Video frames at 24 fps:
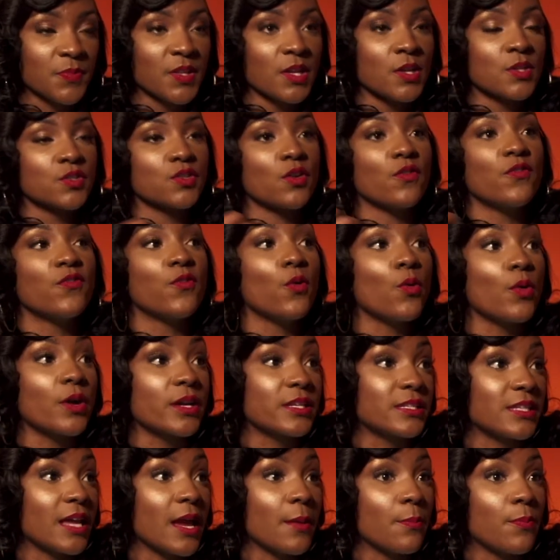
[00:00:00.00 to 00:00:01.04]
So for
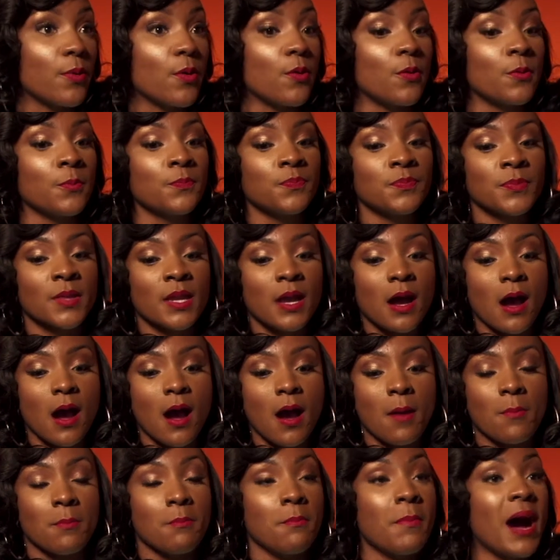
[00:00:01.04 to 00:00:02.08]
example,
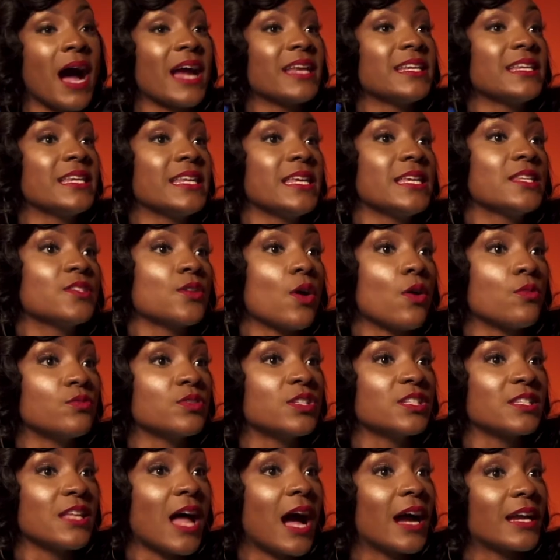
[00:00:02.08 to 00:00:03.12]
my niece owns
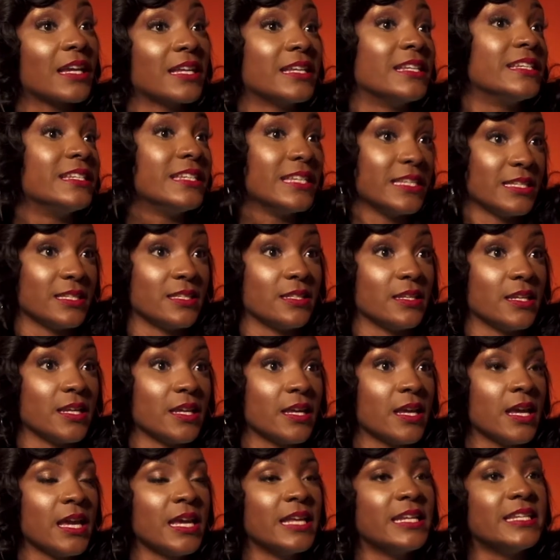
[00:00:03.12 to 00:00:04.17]
stock in Disney.
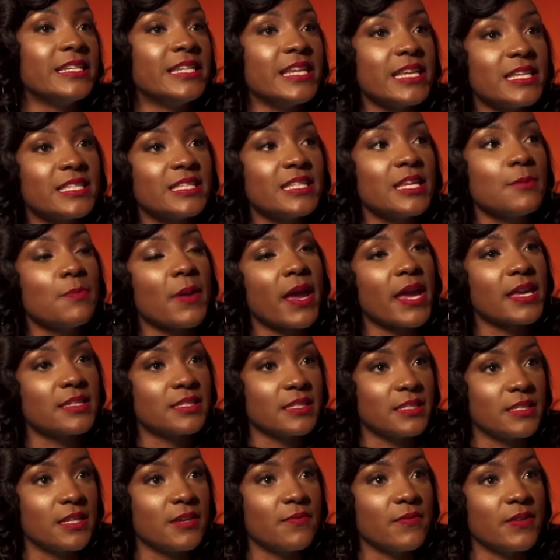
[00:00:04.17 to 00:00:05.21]
Disney pays a
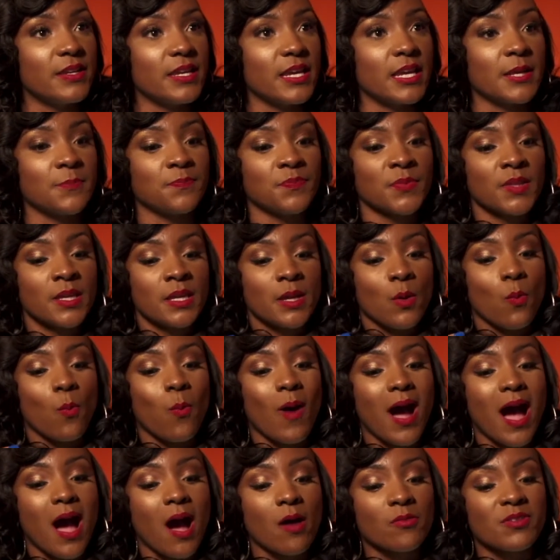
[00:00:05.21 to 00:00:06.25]
dividend.
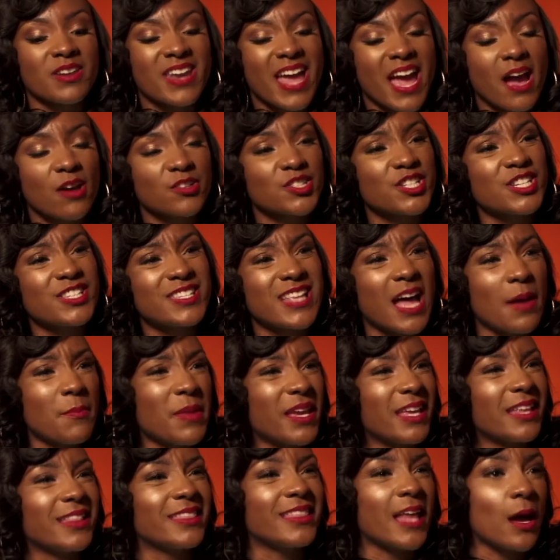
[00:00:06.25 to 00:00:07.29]
While now she's not
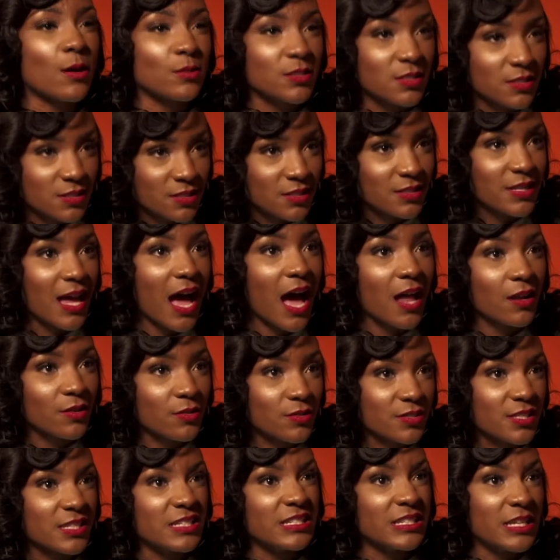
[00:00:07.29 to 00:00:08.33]
making thousands of
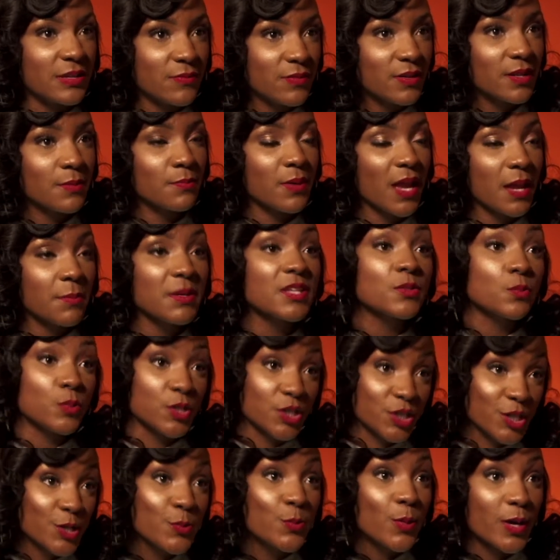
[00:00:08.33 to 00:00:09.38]
dollars in dividend payments, which
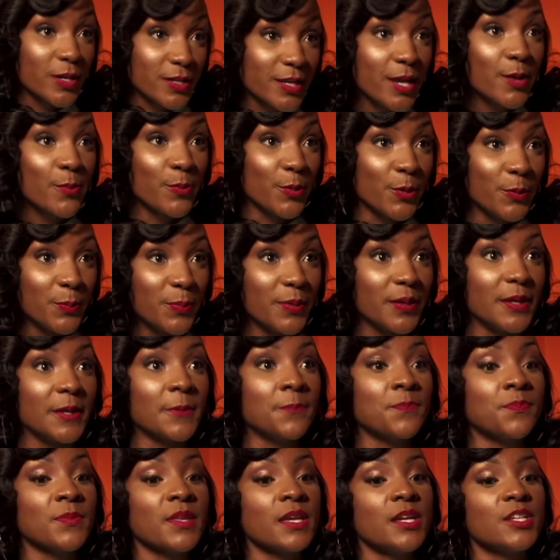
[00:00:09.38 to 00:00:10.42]
she one day will be,
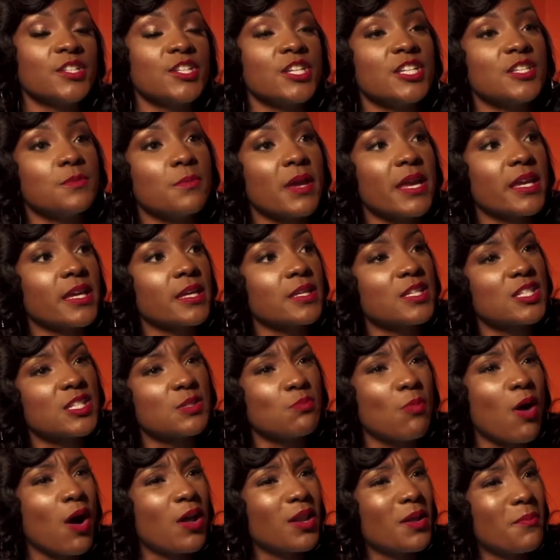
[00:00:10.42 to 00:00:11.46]
she's making
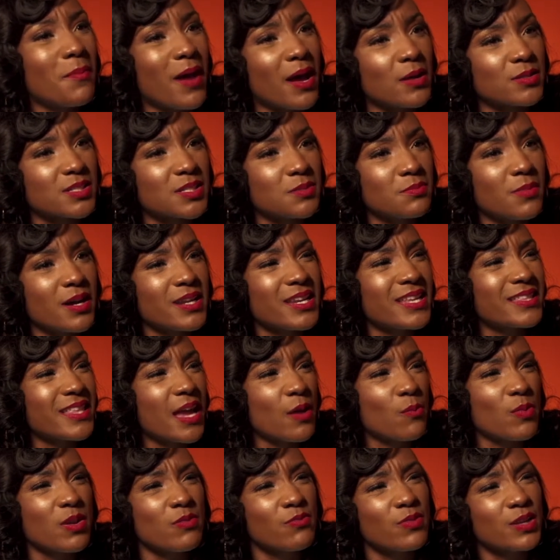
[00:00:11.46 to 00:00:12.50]
small amounts of money
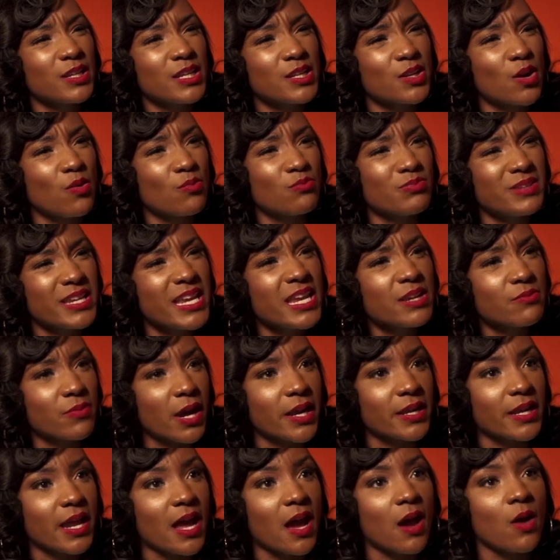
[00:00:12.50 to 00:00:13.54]
that we really don't need
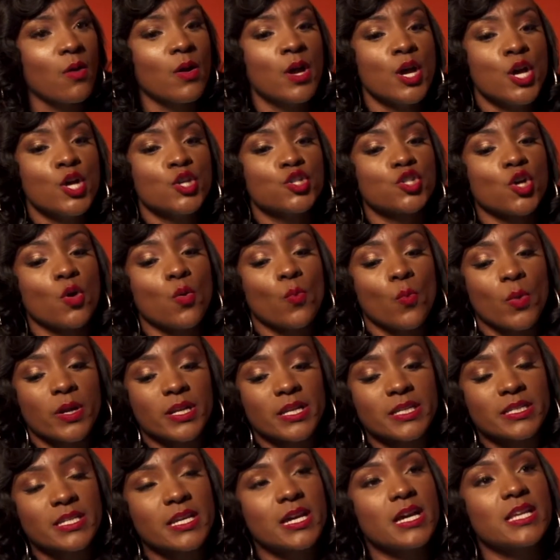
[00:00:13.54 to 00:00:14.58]
right now. So what
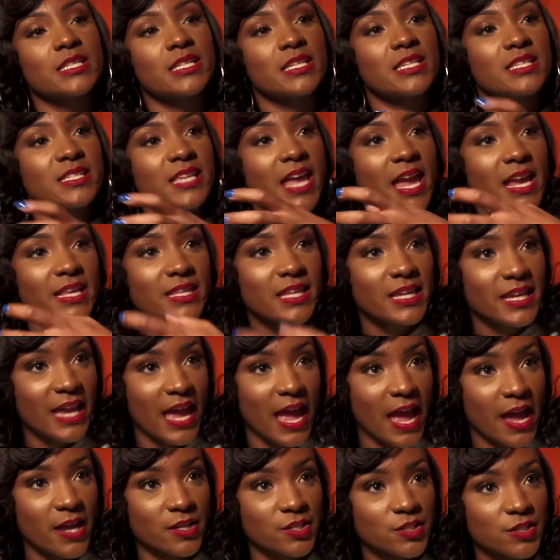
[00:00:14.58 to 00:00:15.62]
it does is take the
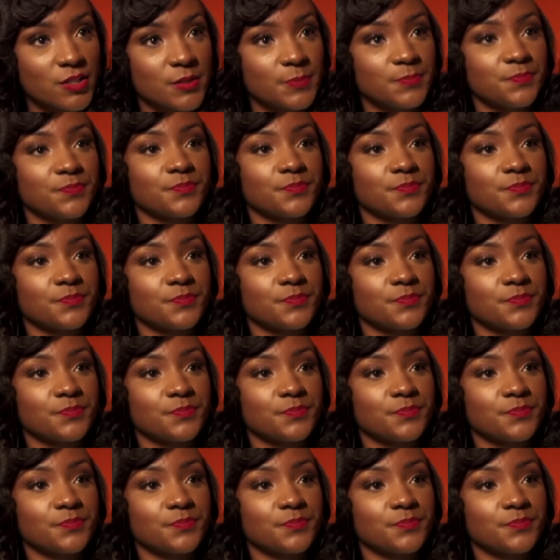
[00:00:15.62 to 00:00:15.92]
cash